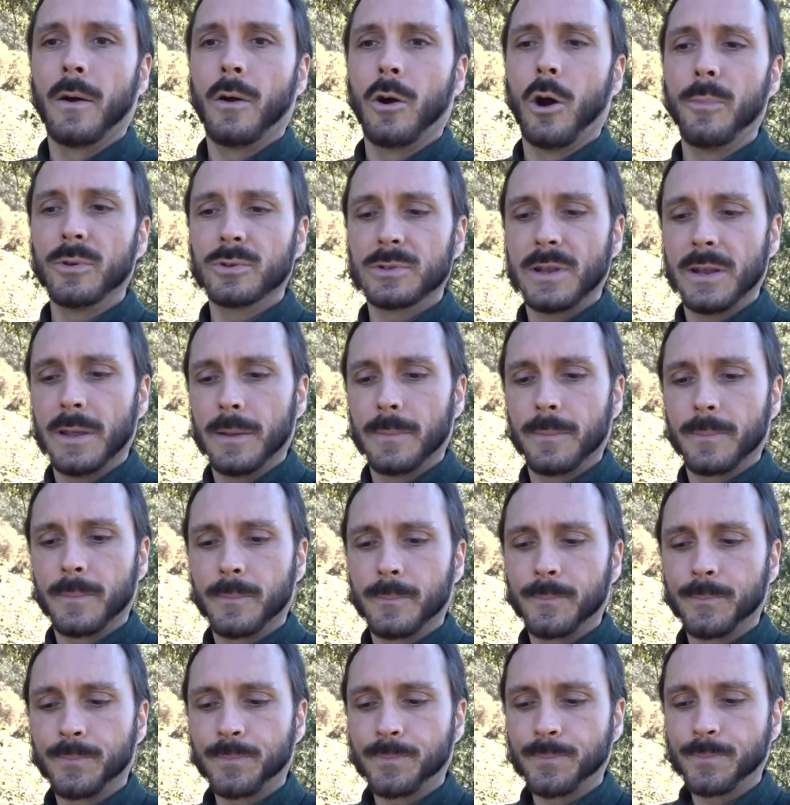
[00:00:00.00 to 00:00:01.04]
Obviously,
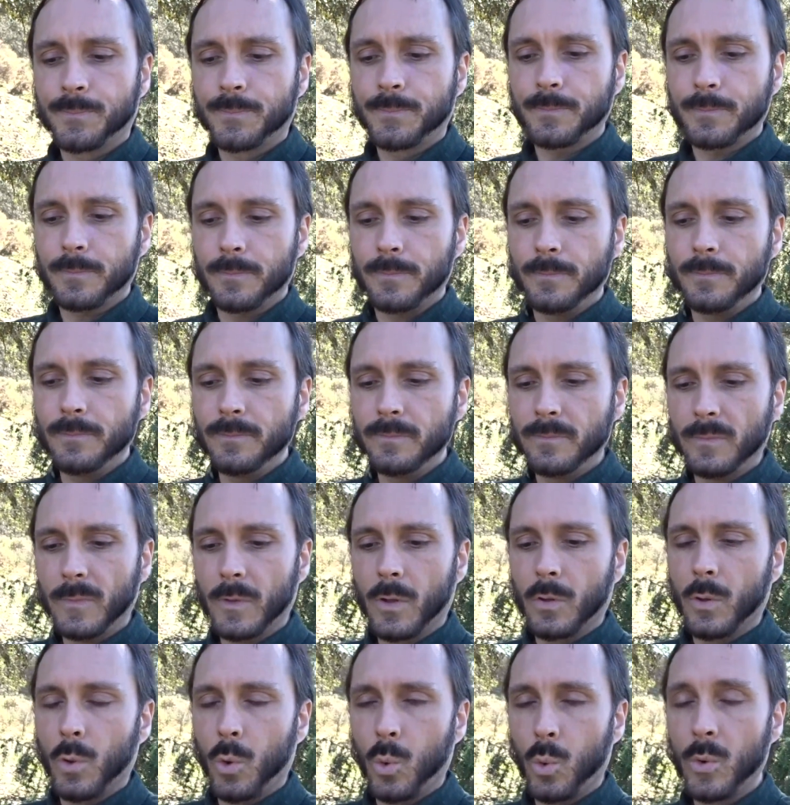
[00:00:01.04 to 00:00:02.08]

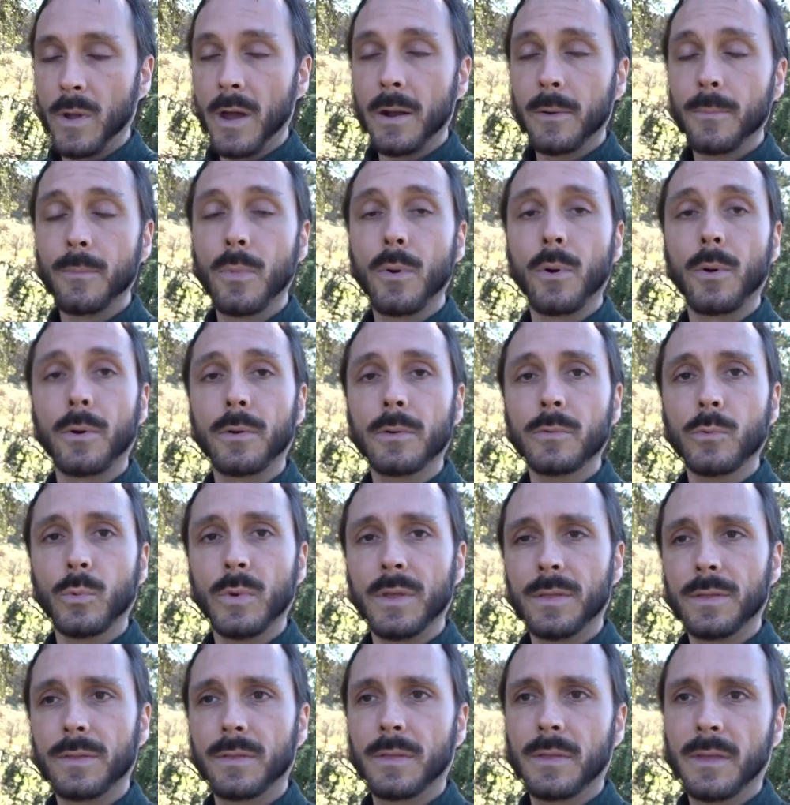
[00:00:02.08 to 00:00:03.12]
we are born
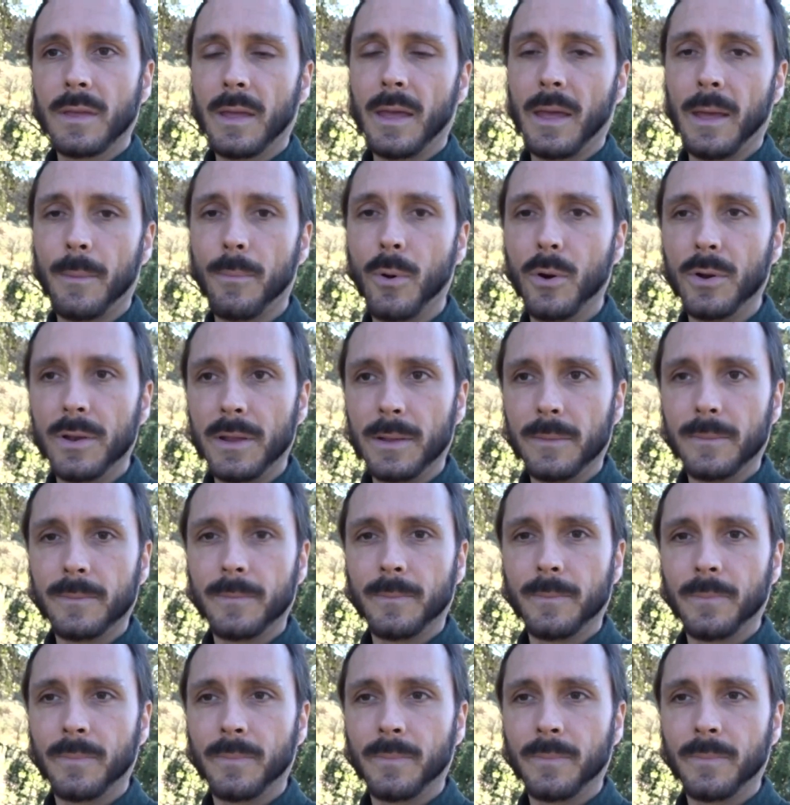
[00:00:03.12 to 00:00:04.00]
with a body